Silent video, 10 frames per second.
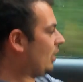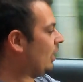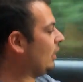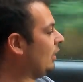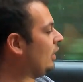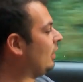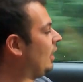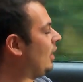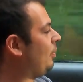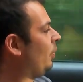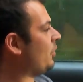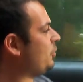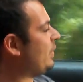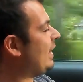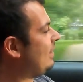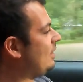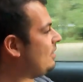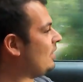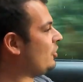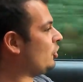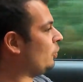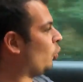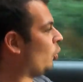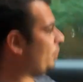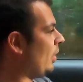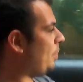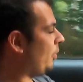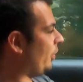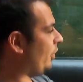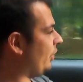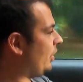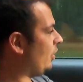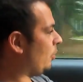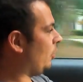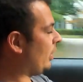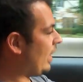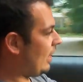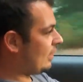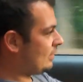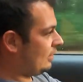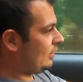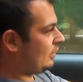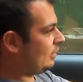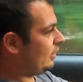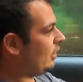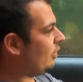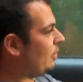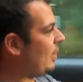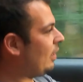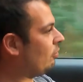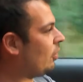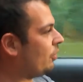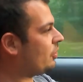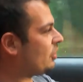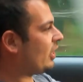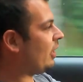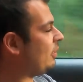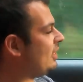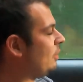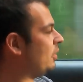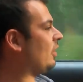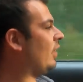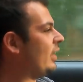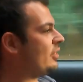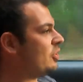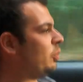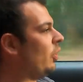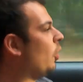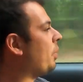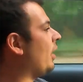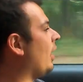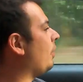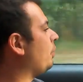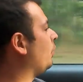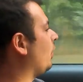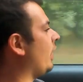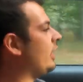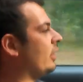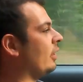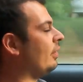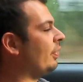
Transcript: on. But once we get this engine warmed up a little here, we'll get onto the, you know, the main road, just like we did with the Lexus. We'll open it up and we'll let you